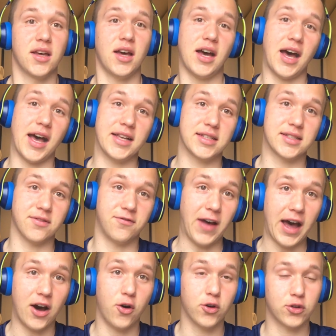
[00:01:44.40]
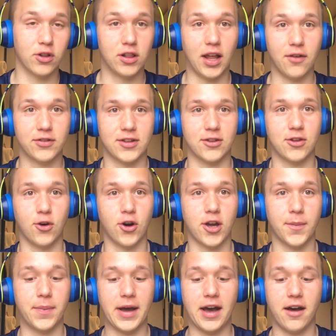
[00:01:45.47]
as Val loves to talk
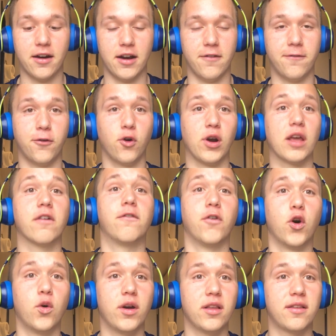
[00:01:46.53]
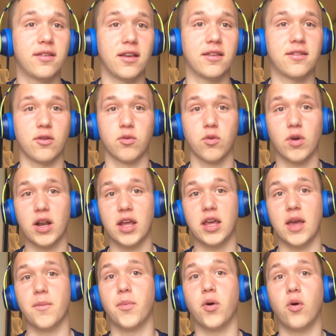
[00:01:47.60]
about falling forwards, it's a really
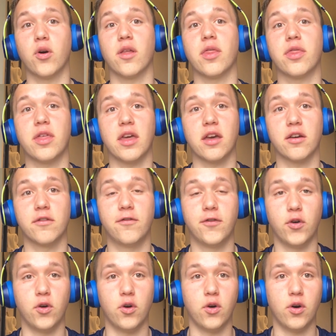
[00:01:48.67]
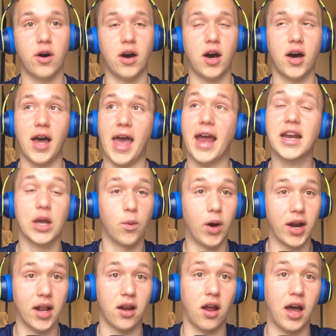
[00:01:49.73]
important thing for anyone
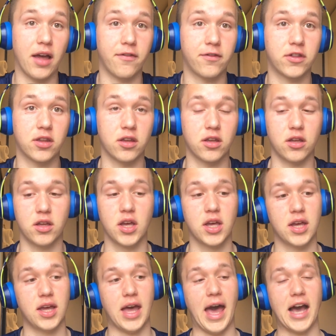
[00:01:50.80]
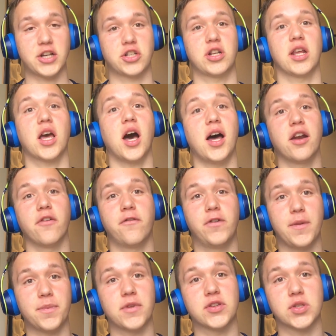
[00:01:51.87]
in life to actually kind of flip
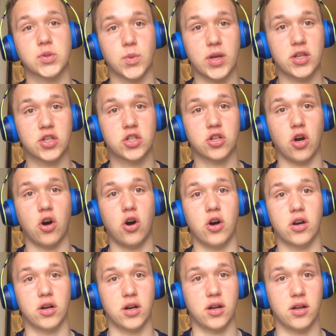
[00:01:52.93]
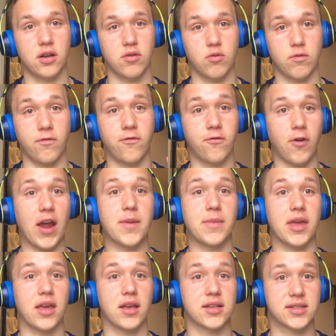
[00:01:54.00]
the switch on
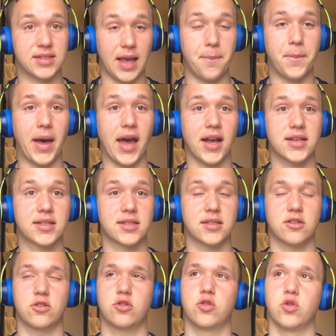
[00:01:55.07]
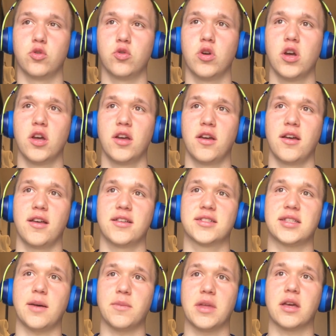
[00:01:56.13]
framing setbacks to
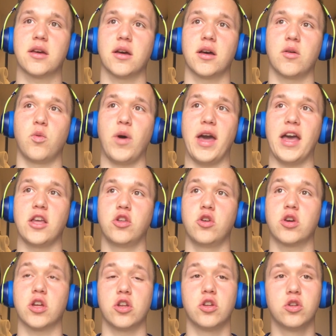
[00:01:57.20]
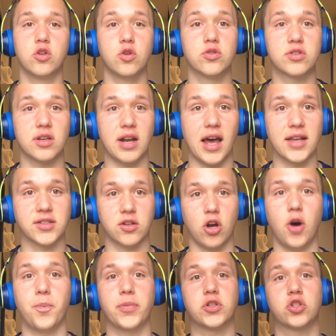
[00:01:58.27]
something where you can use it as an
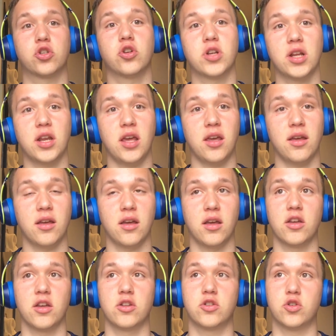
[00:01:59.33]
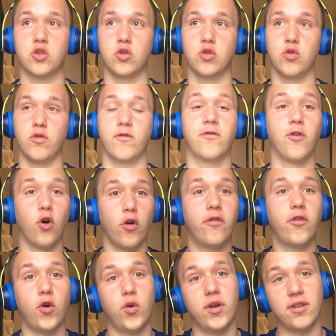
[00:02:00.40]
opportunity to fall
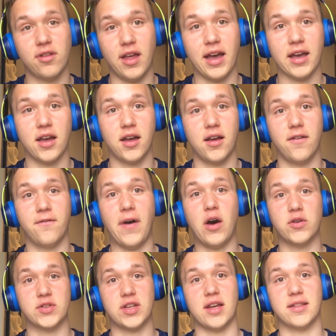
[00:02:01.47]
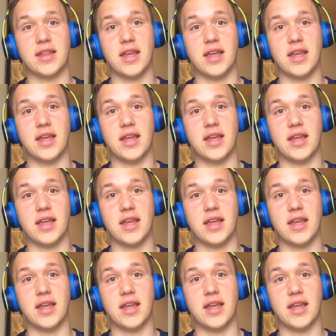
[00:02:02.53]
forwards, like Val said